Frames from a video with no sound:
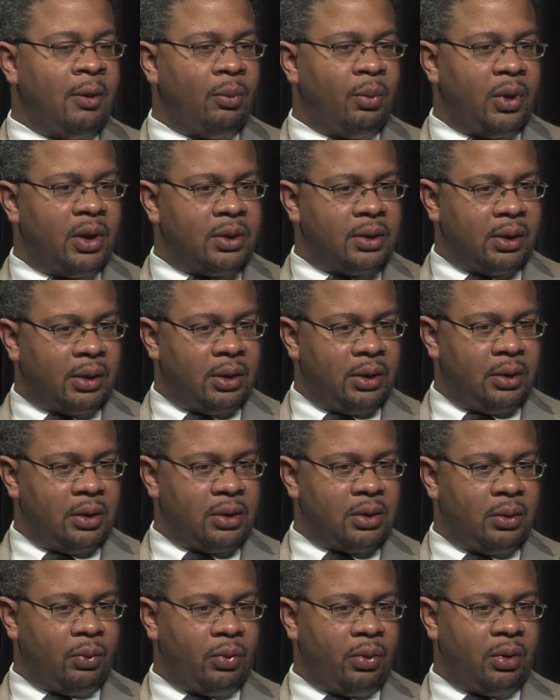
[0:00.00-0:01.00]
But it's a
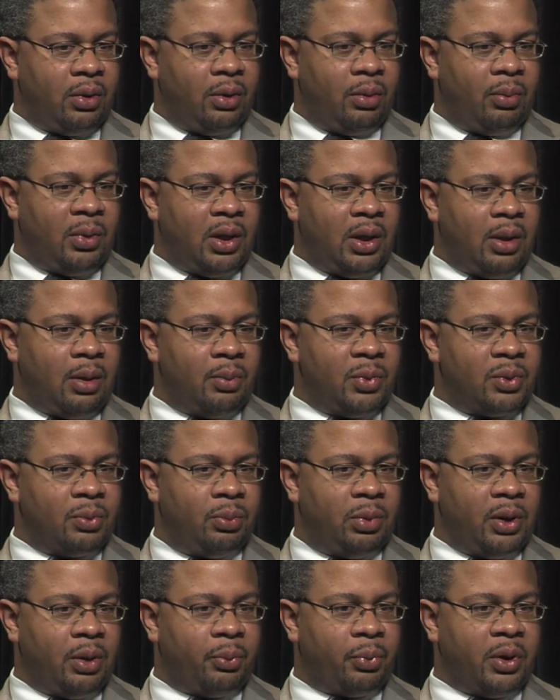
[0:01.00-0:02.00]
condition where the mom's
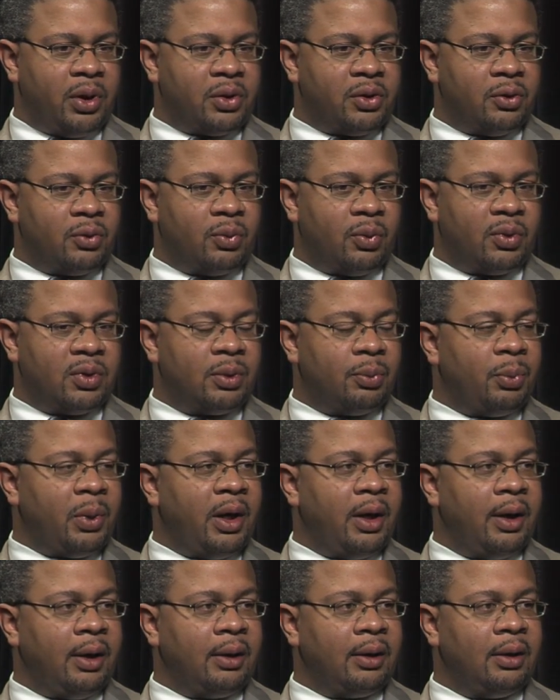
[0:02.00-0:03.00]
blood pressures will
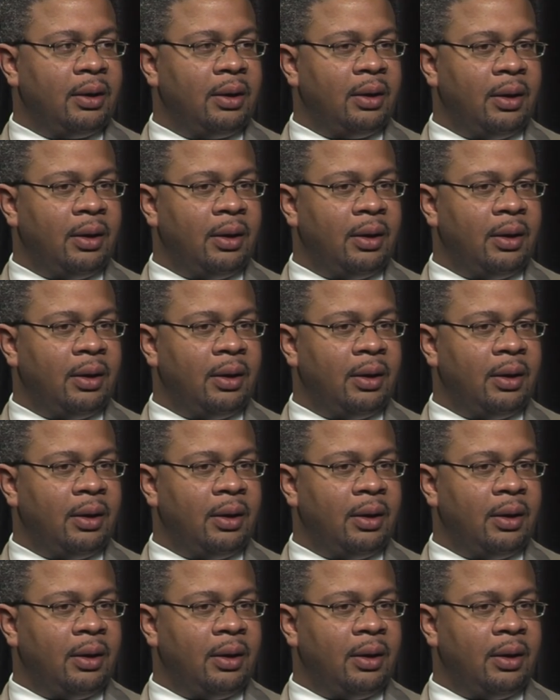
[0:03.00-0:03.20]
spike,